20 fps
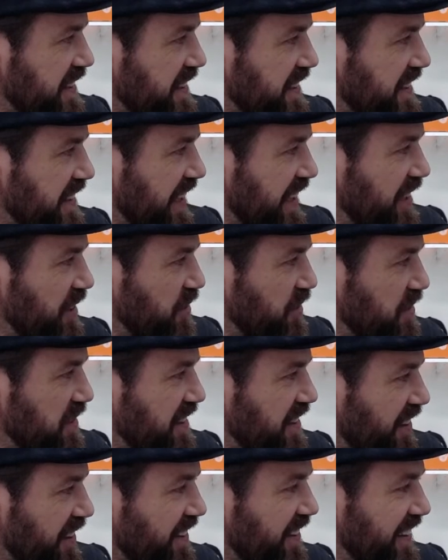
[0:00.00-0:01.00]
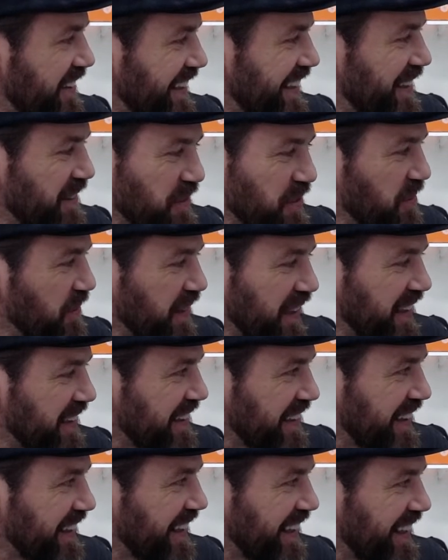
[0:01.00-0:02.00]
it, K U D R N A. We were like,
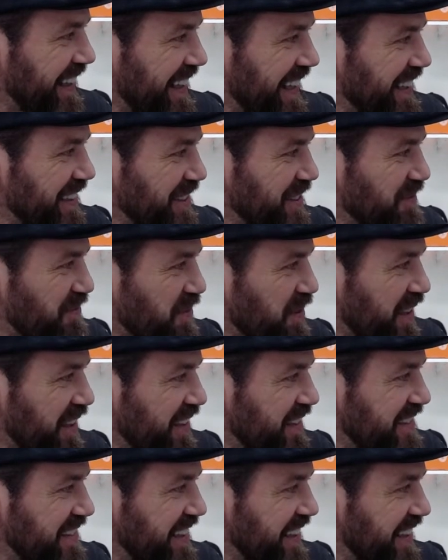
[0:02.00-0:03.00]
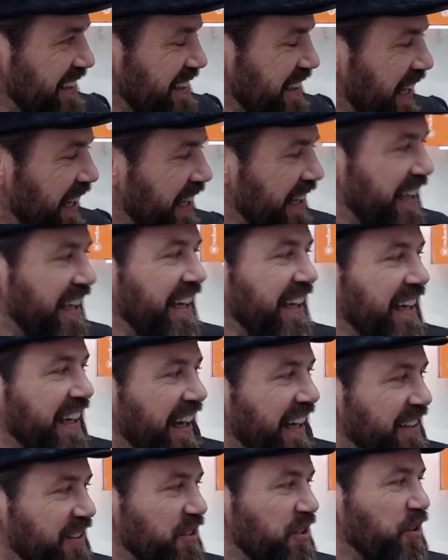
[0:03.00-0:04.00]
ah, how do you pronounce that? And I can't.
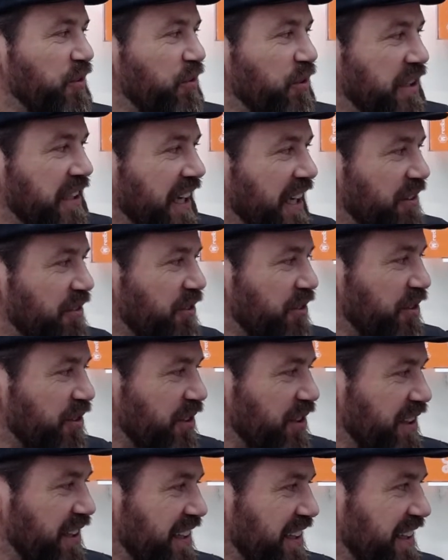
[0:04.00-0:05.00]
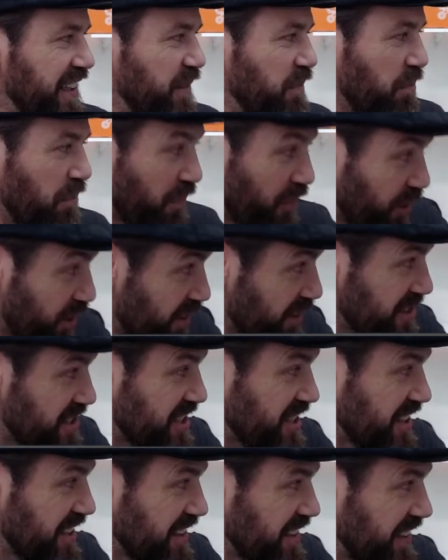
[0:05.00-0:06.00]
I don't know if we gave her
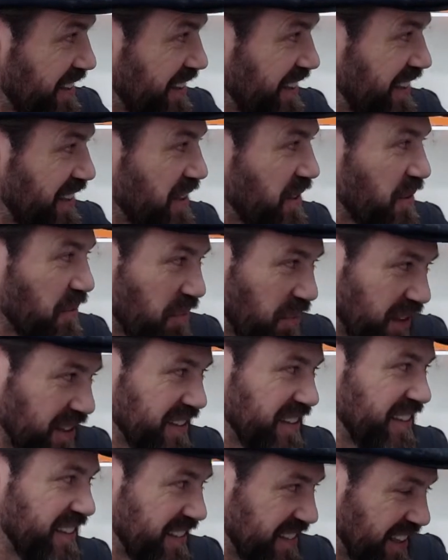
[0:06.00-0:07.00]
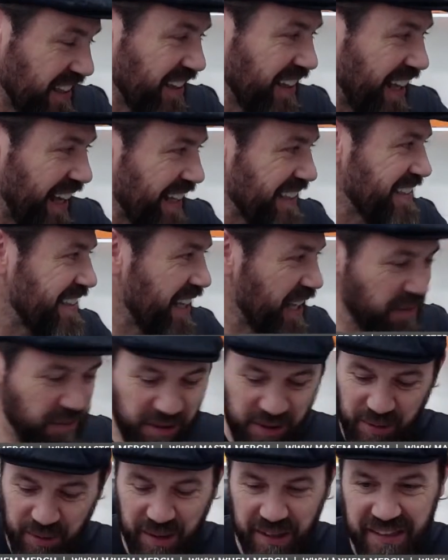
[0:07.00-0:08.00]
merch, but the last name
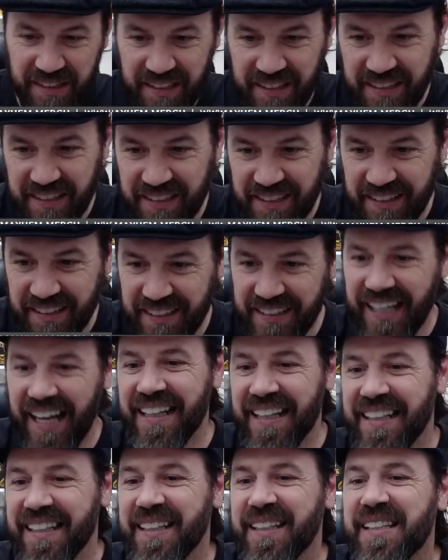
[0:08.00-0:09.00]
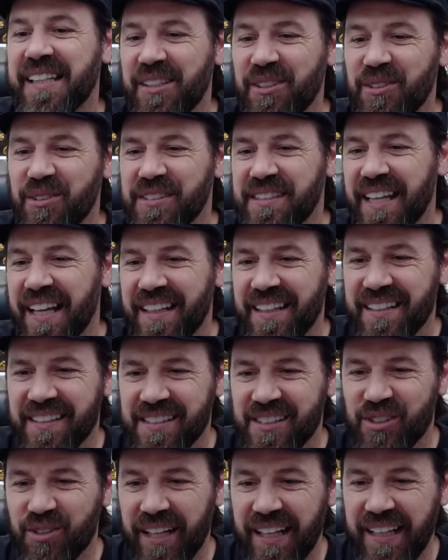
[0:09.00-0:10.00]
is what's. Mm. Kylie, can you set us
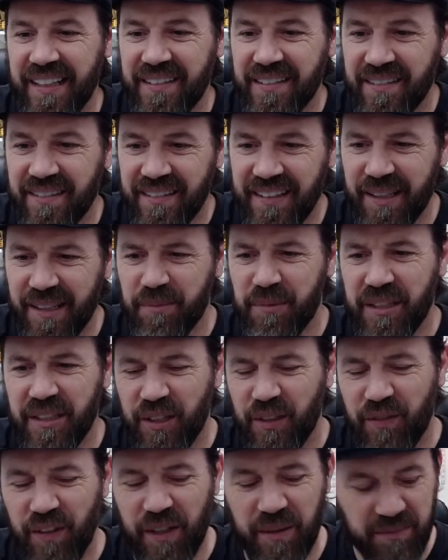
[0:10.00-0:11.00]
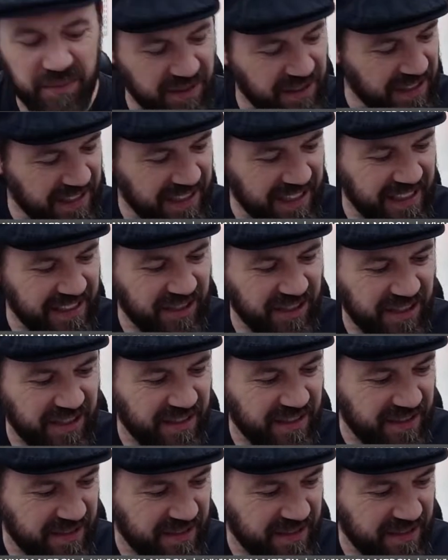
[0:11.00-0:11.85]
straight? Let me know if I'm again just.